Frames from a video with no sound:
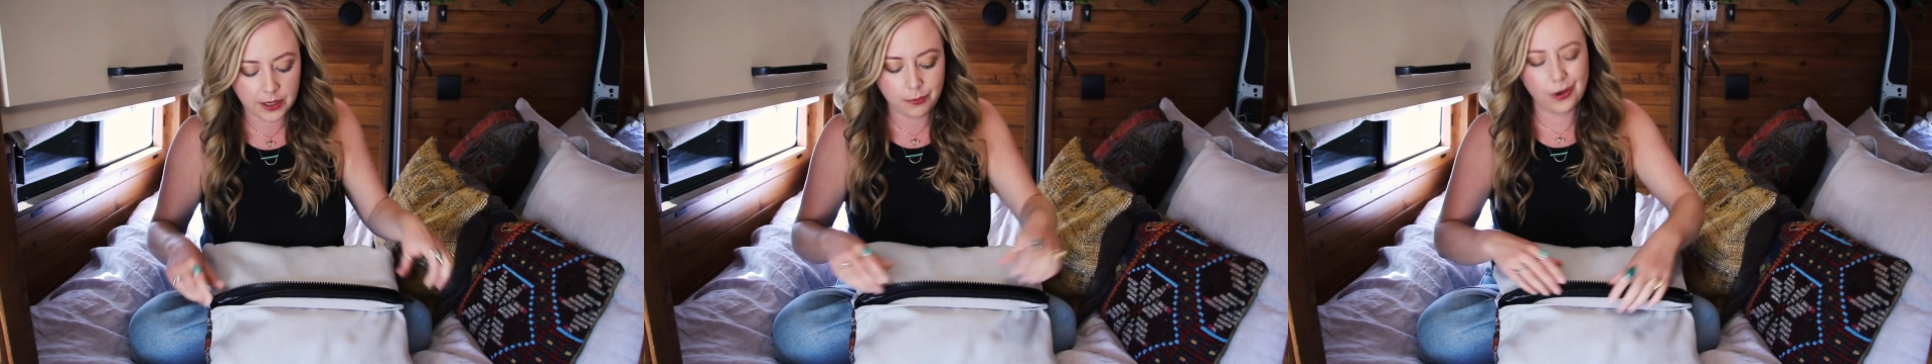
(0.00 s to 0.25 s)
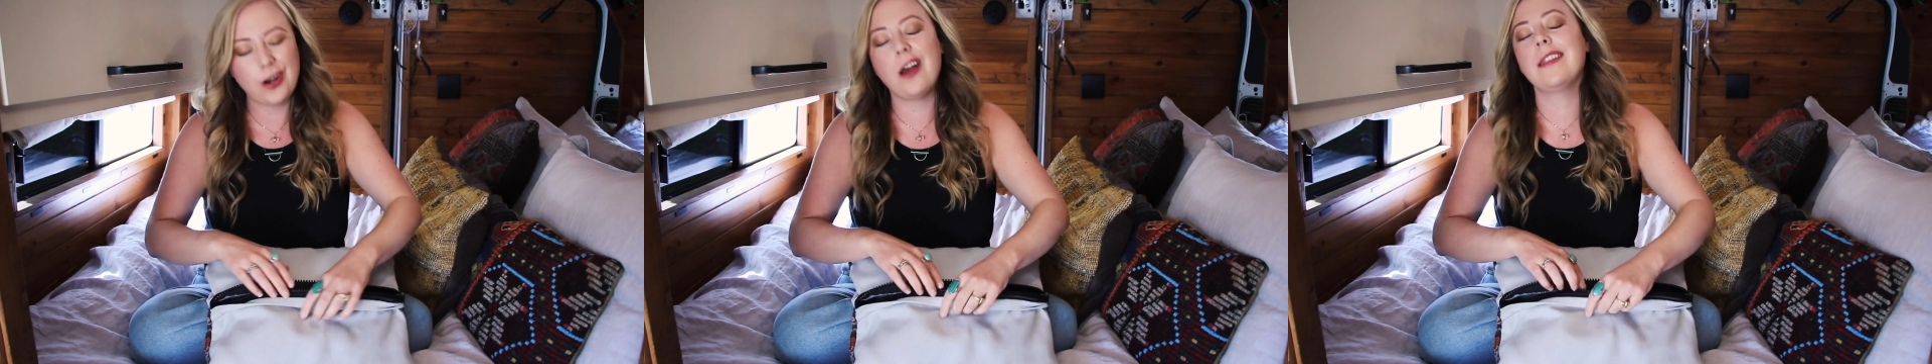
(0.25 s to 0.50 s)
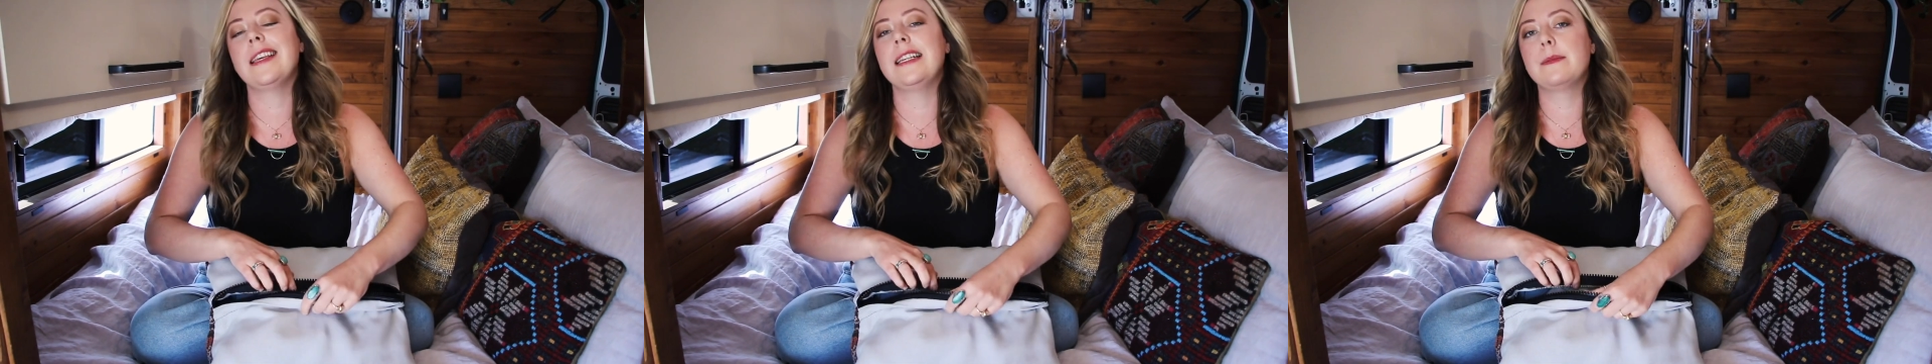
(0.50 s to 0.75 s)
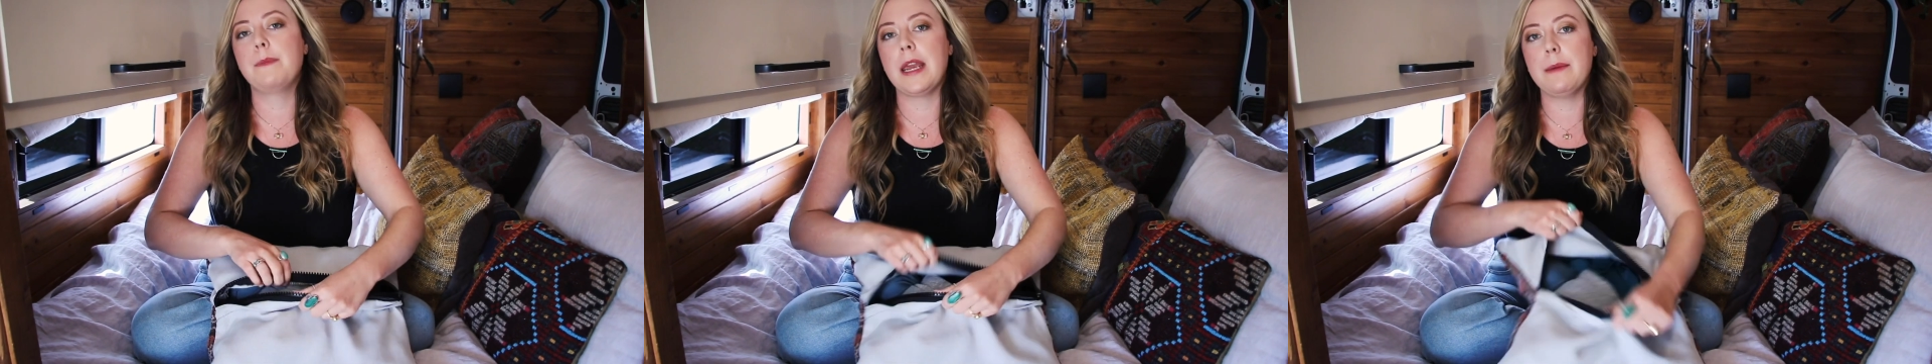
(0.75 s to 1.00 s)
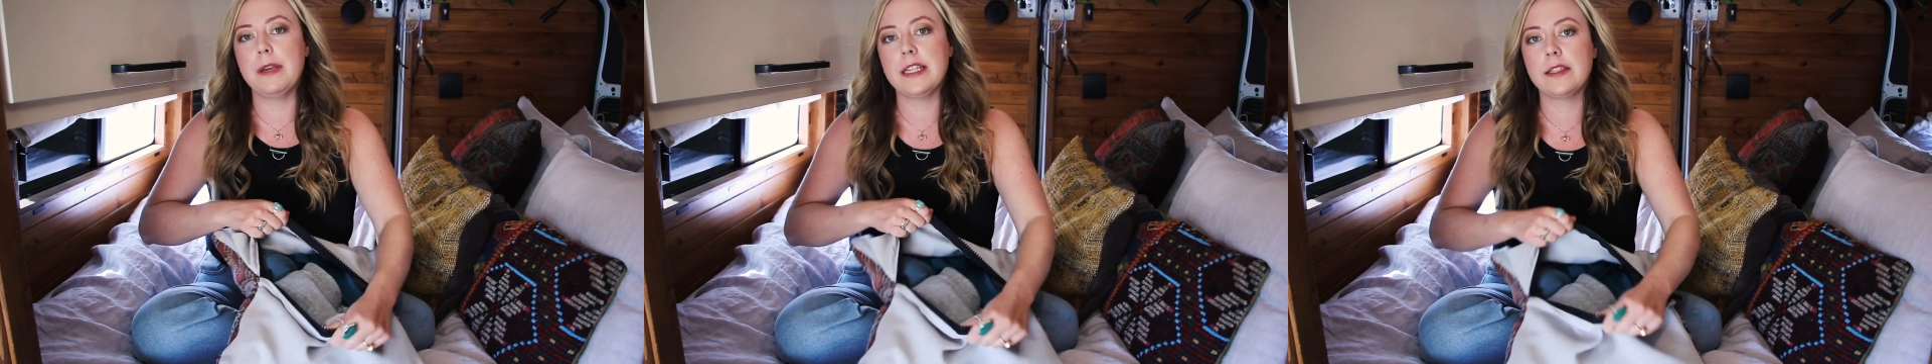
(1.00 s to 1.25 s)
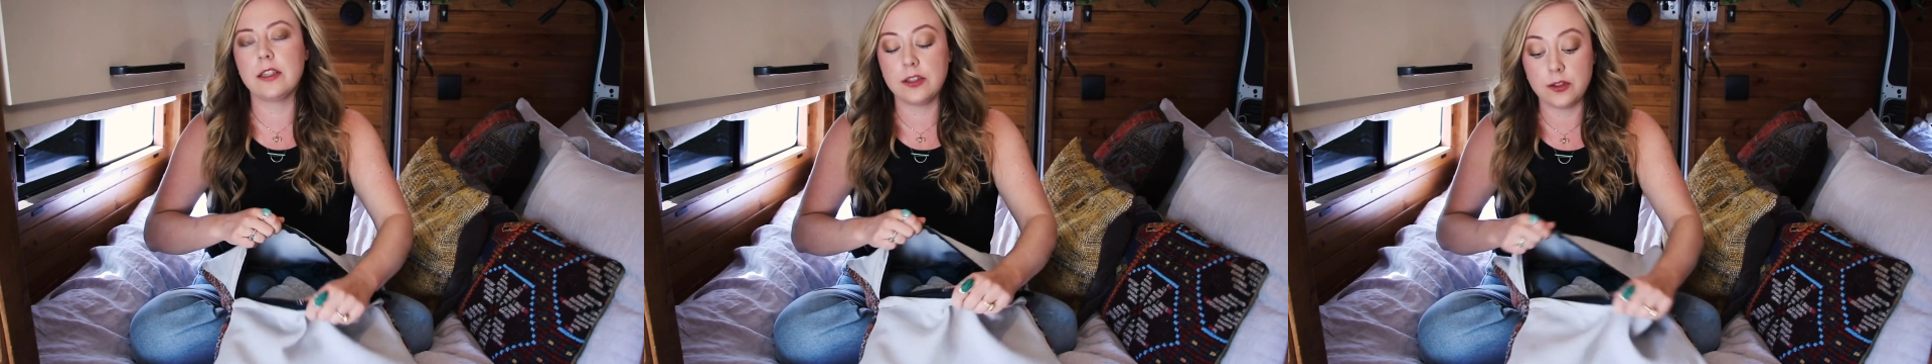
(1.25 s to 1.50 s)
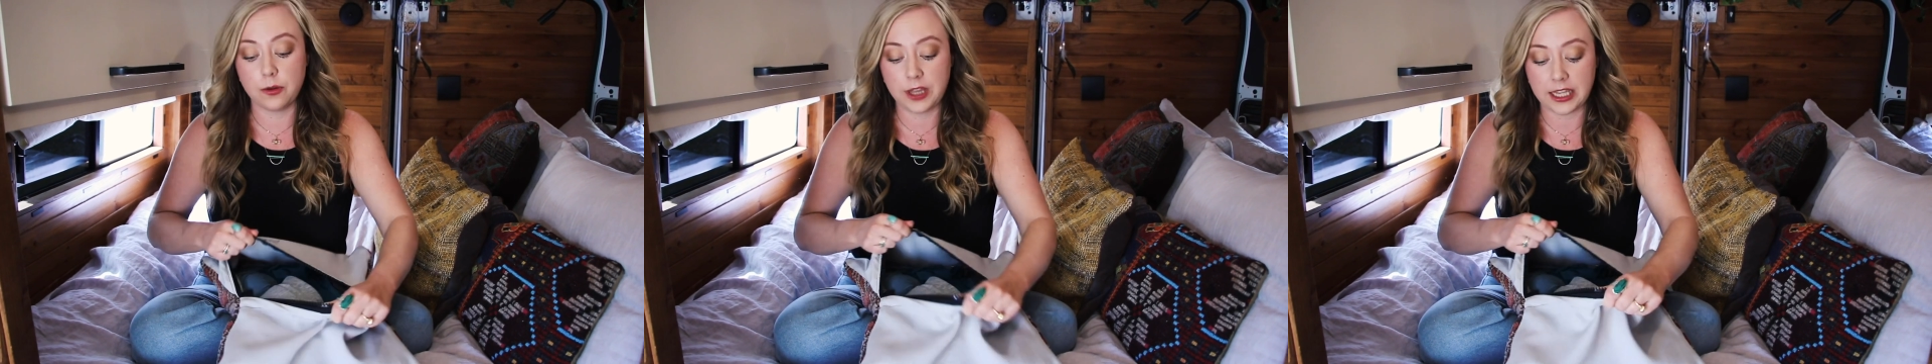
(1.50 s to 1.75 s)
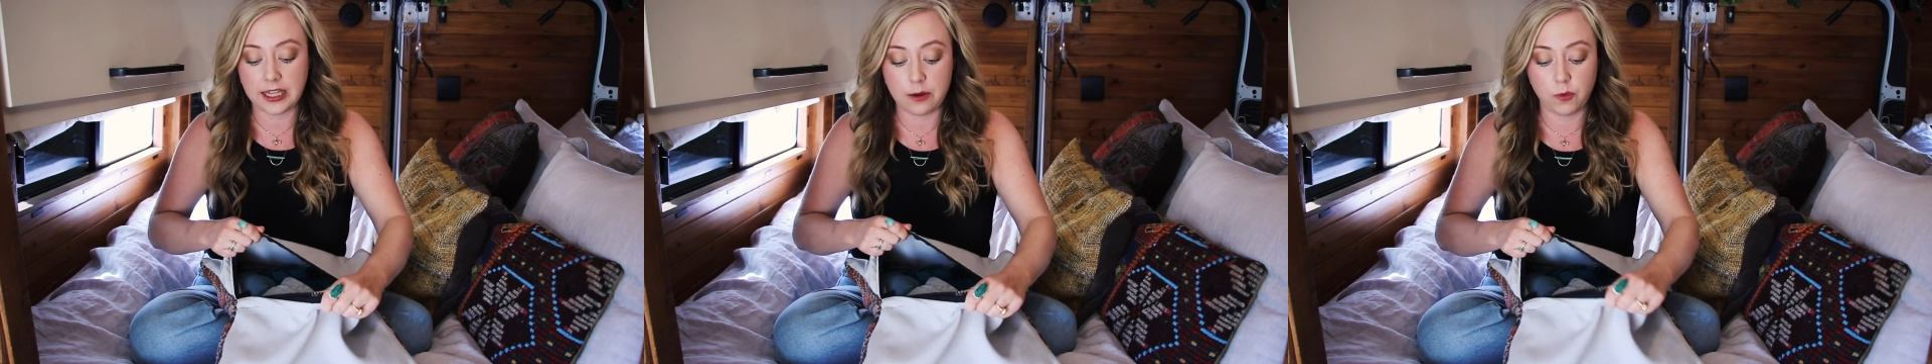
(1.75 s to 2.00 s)
put on these babies so
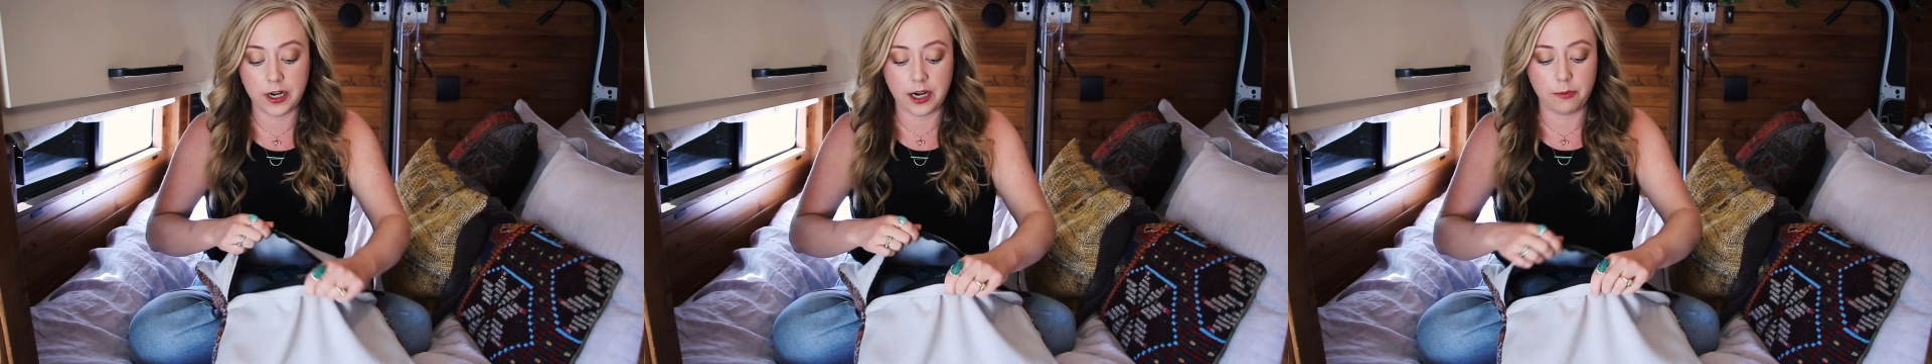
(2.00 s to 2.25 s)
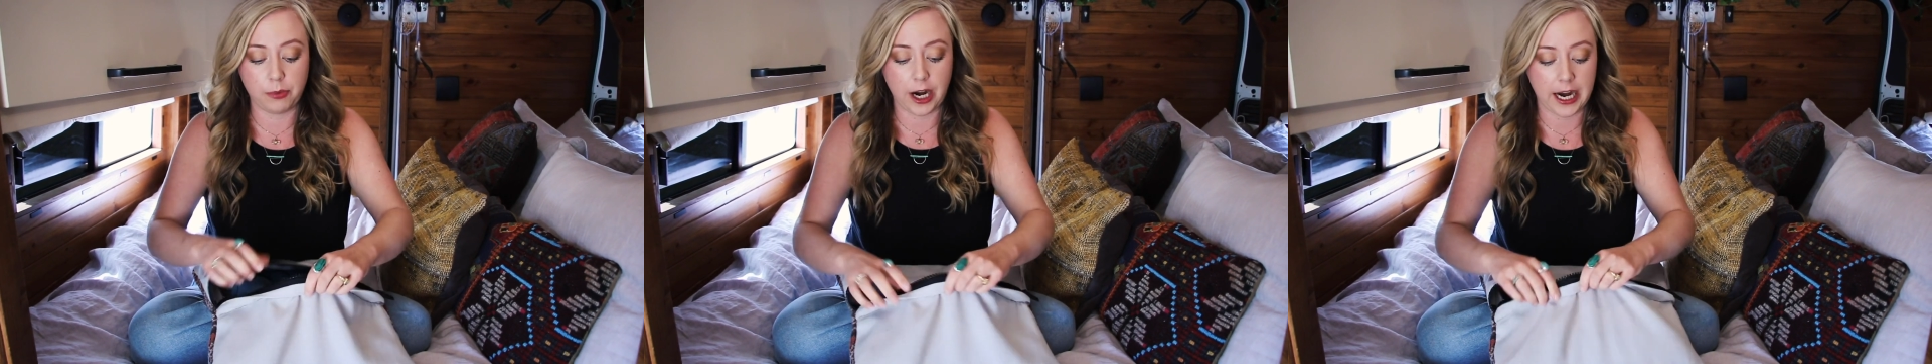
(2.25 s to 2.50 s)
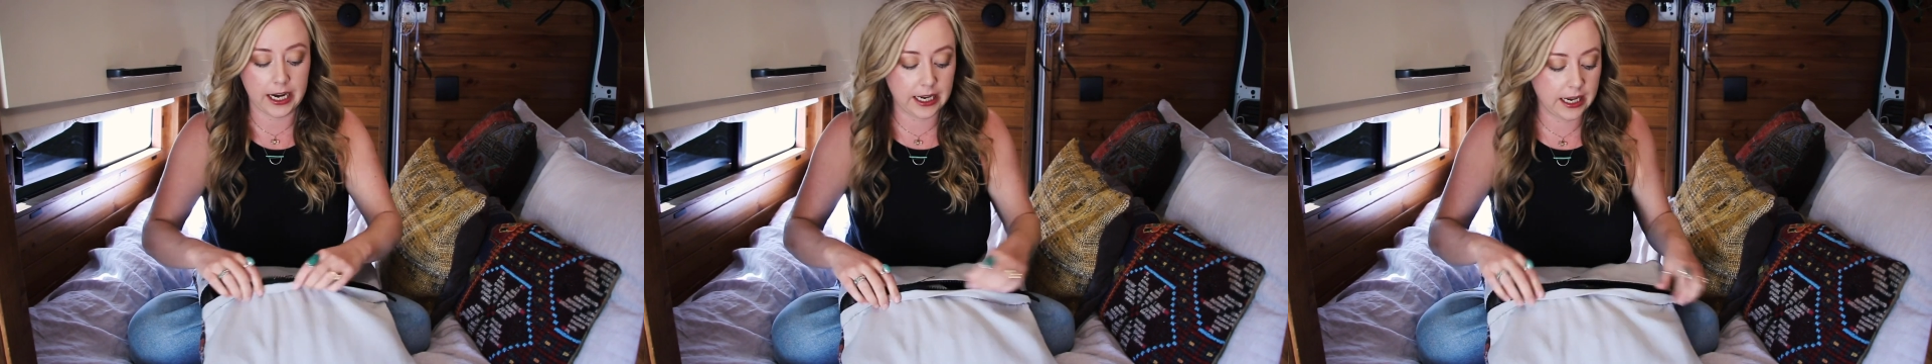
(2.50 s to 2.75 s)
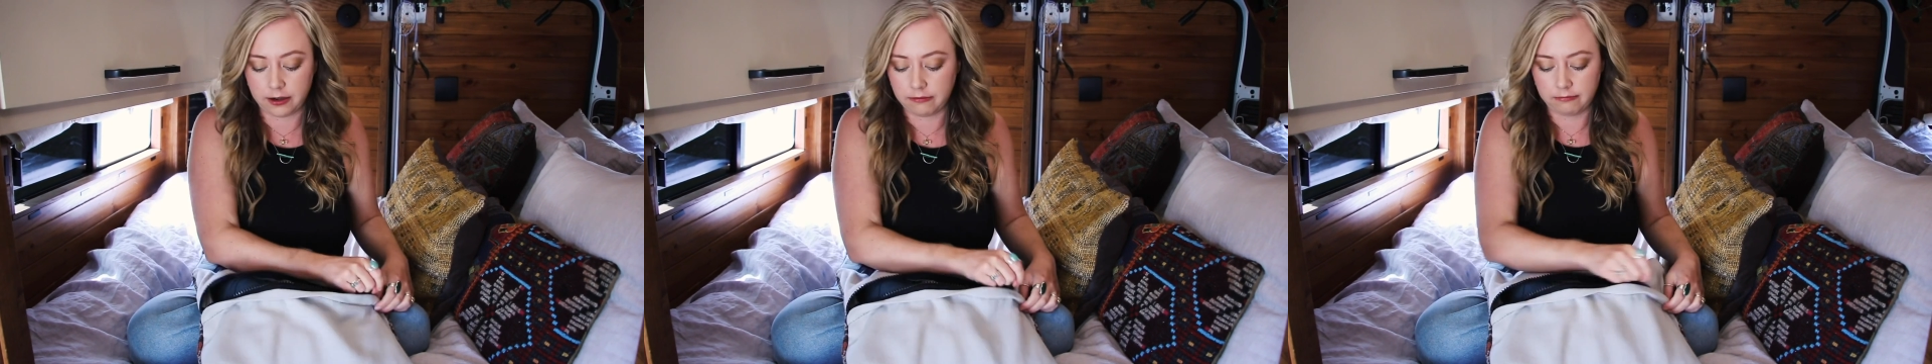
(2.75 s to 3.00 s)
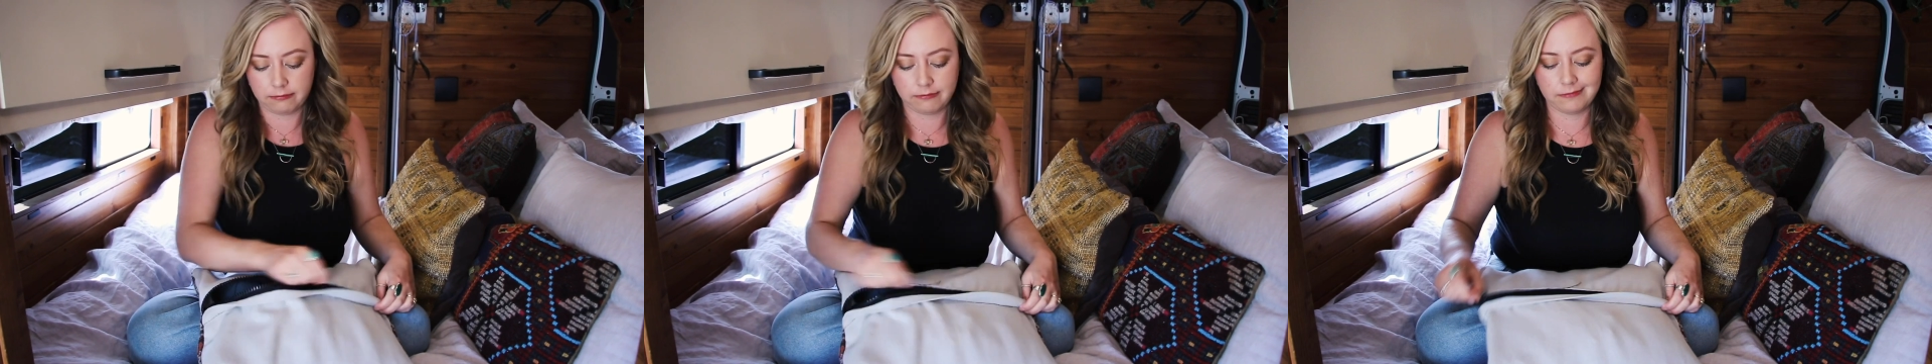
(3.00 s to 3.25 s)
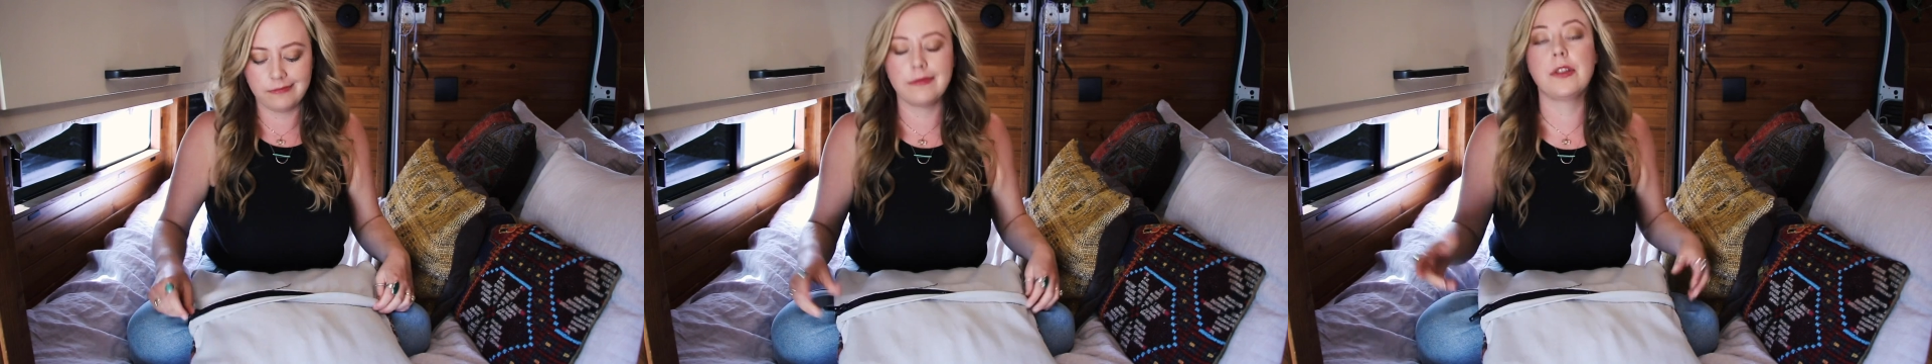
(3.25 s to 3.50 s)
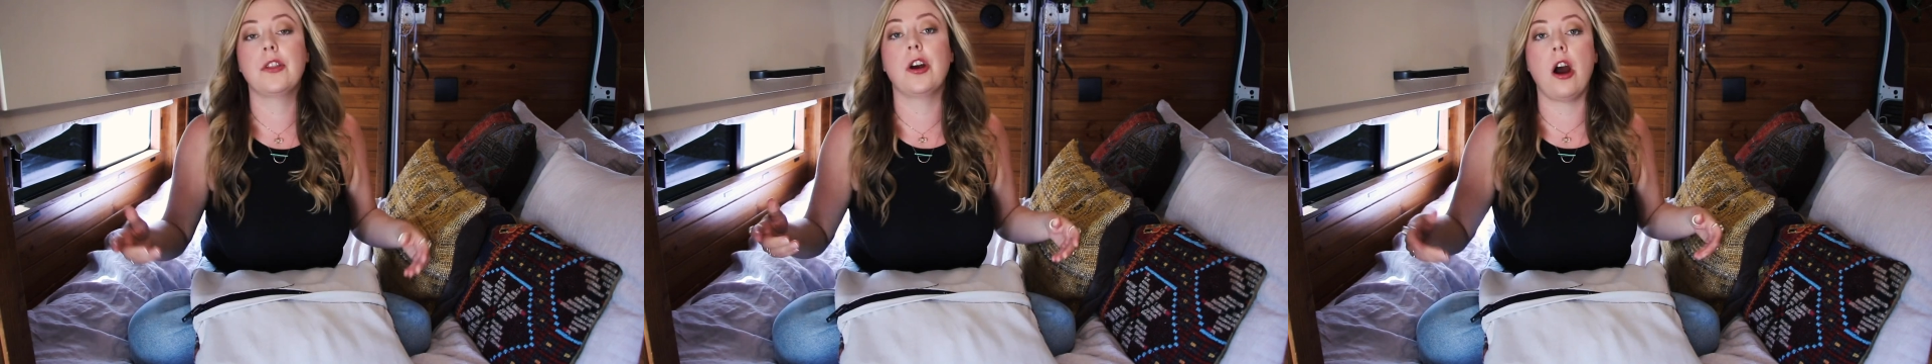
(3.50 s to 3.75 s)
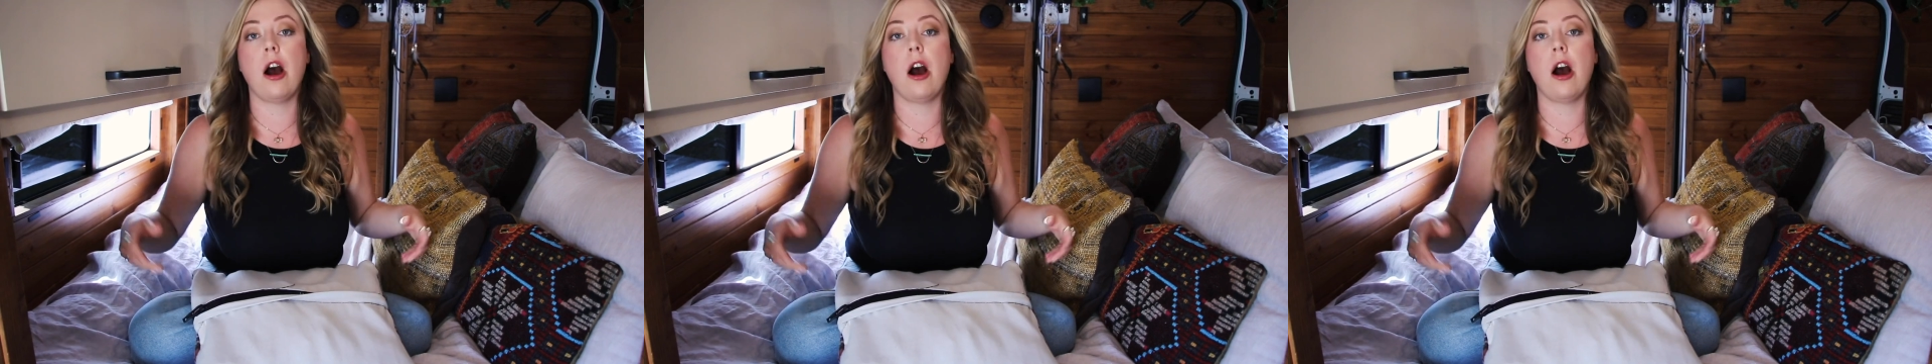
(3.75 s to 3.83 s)
that they wouldn't break. They're